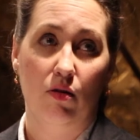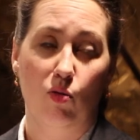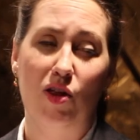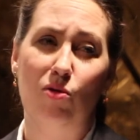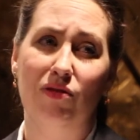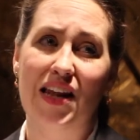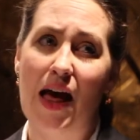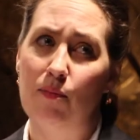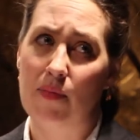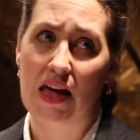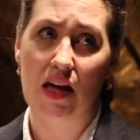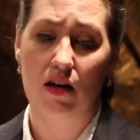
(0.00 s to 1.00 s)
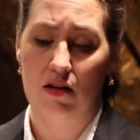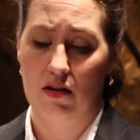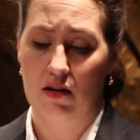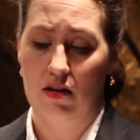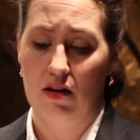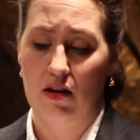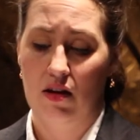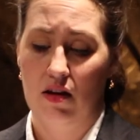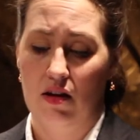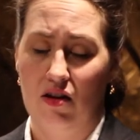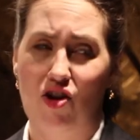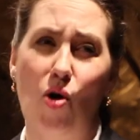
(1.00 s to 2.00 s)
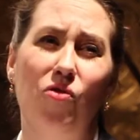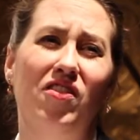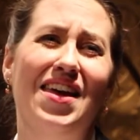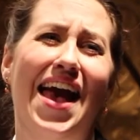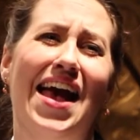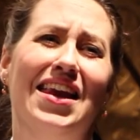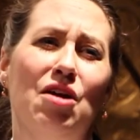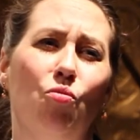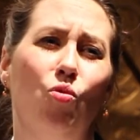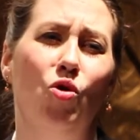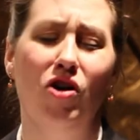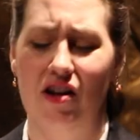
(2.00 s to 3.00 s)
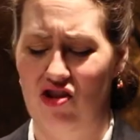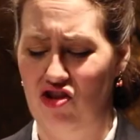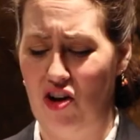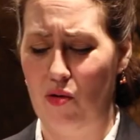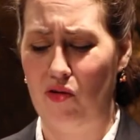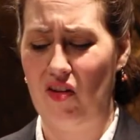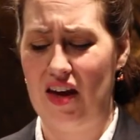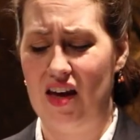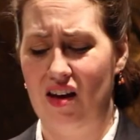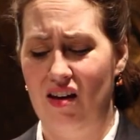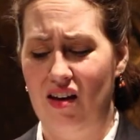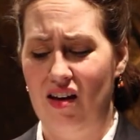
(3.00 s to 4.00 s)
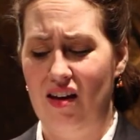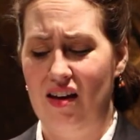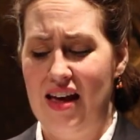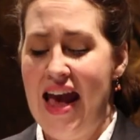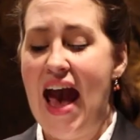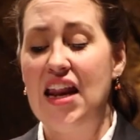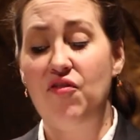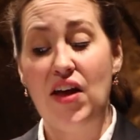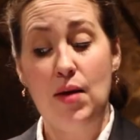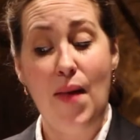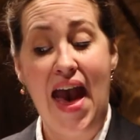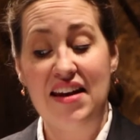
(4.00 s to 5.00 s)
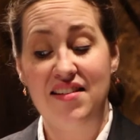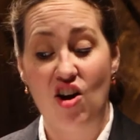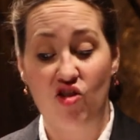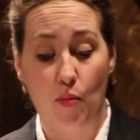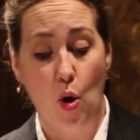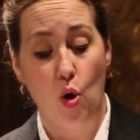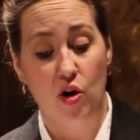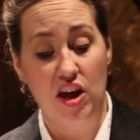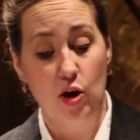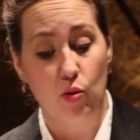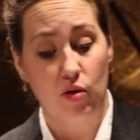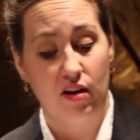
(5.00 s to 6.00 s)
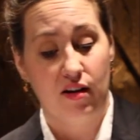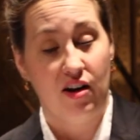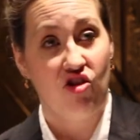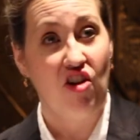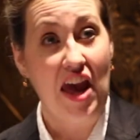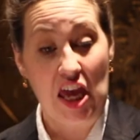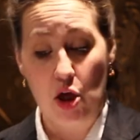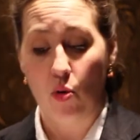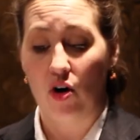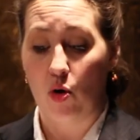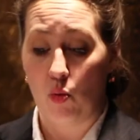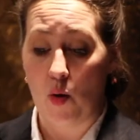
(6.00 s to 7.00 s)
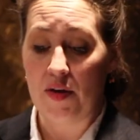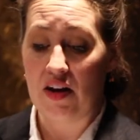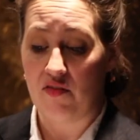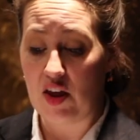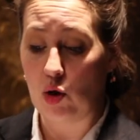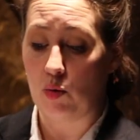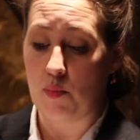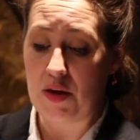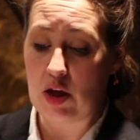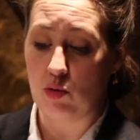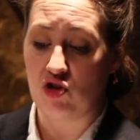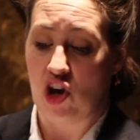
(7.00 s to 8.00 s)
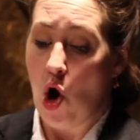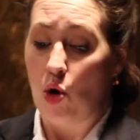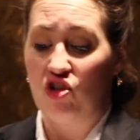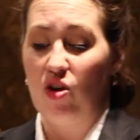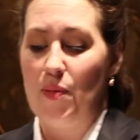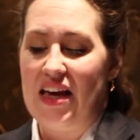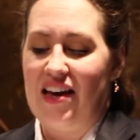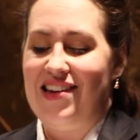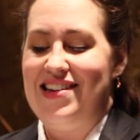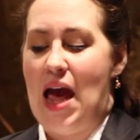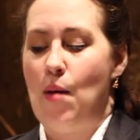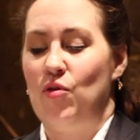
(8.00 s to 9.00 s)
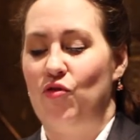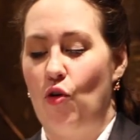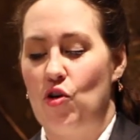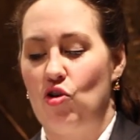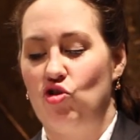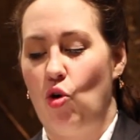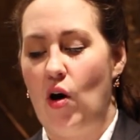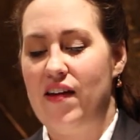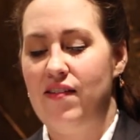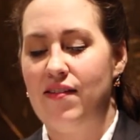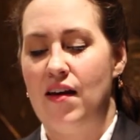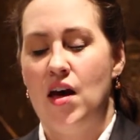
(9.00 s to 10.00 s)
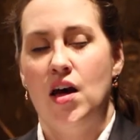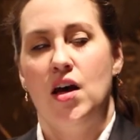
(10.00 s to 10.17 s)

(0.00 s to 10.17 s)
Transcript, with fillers: Will you let me? Go see Annie Wood, Josie. And if any man dares abhor you, saying you are a woman of ill repute or should be condemned for your choice,